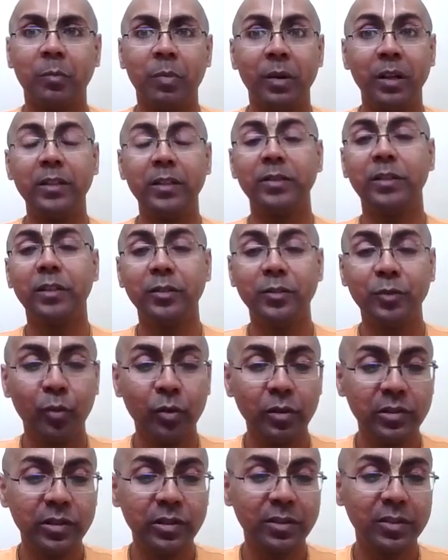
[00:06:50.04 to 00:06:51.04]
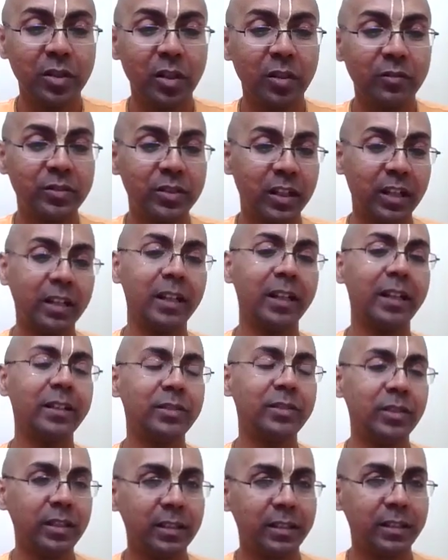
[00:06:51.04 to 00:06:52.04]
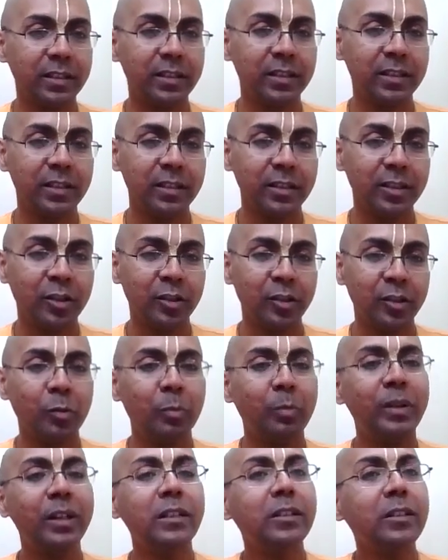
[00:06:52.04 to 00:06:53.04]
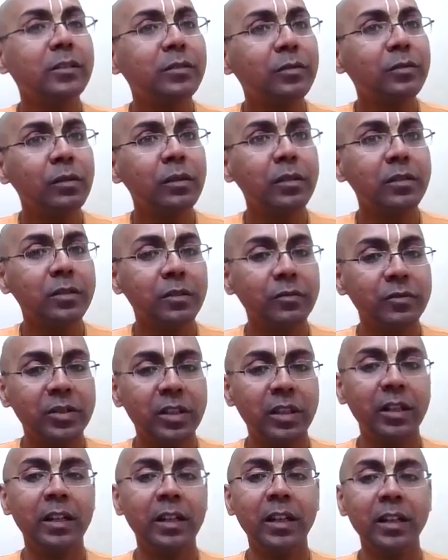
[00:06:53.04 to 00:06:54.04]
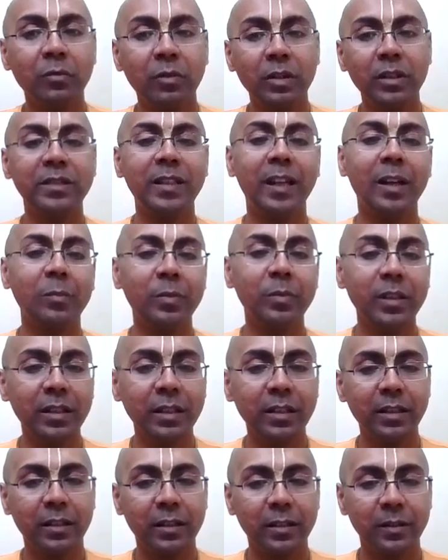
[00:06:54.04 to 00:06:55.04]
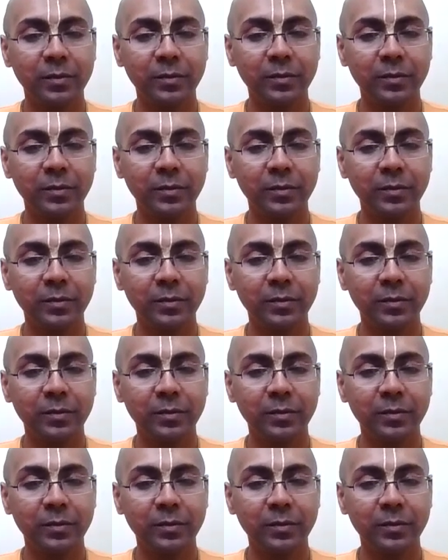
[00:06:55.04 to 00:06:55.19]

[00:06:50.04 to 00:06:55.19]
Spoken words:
punish the soldiers of Jagannath Ji, to beat the soldiers of Jagannath. What is happening here?